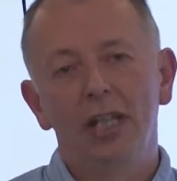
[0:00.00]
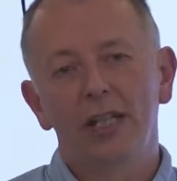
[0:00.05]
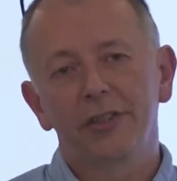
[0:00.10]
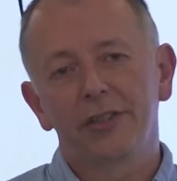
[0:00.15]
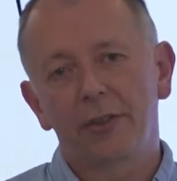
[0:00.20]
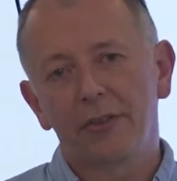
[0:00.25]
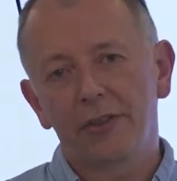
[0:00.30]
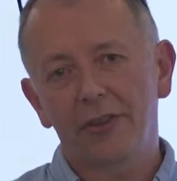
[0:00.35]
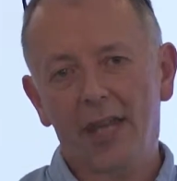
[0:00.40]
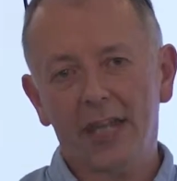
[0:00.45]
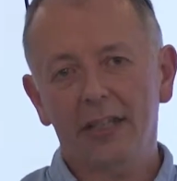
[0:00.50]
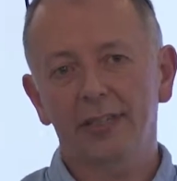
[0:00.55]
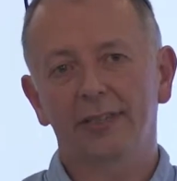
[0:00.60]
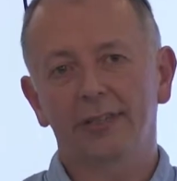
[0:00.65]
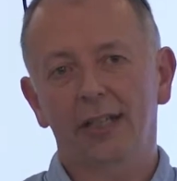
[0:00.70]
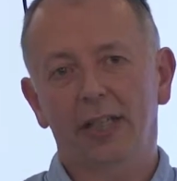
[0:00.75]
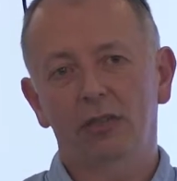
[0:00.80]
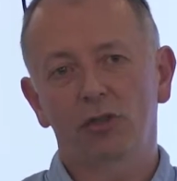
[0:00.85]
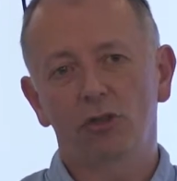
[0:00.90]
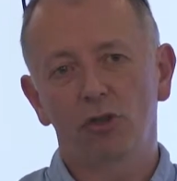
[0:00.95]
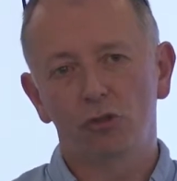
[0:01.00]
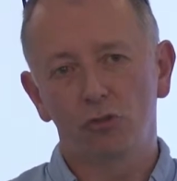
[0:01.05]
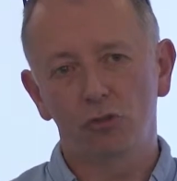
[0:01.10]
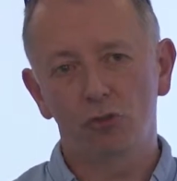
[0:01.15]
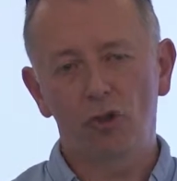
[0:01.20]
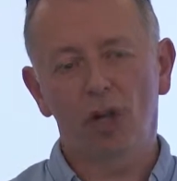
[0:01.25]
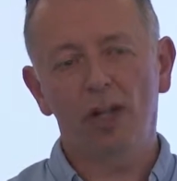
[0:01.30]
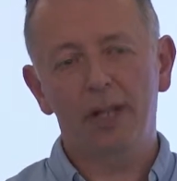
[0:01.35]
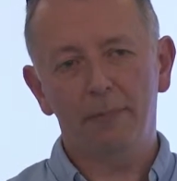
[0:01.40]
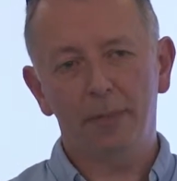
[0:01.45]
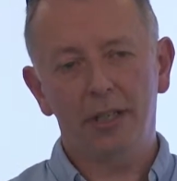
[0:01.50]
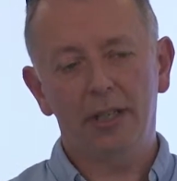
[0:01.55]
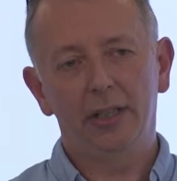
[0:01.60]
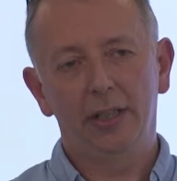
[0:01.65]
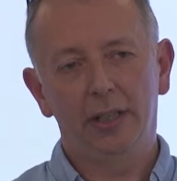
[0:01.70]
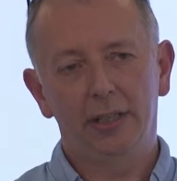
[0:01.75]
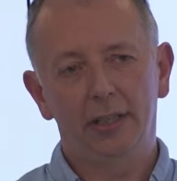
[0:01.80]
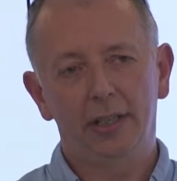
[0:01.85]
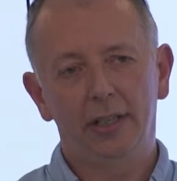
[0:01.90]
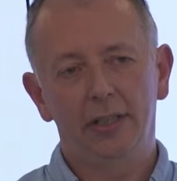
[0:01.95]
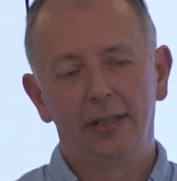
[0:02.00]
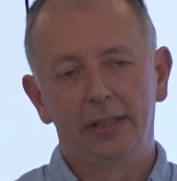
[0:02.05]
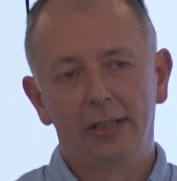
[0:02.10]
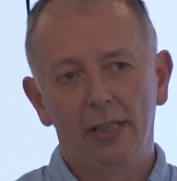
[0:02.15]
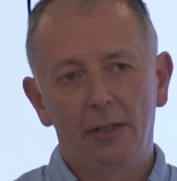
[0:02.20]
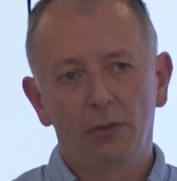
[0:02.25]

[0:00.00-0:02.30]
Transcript: So that sector is right behind it.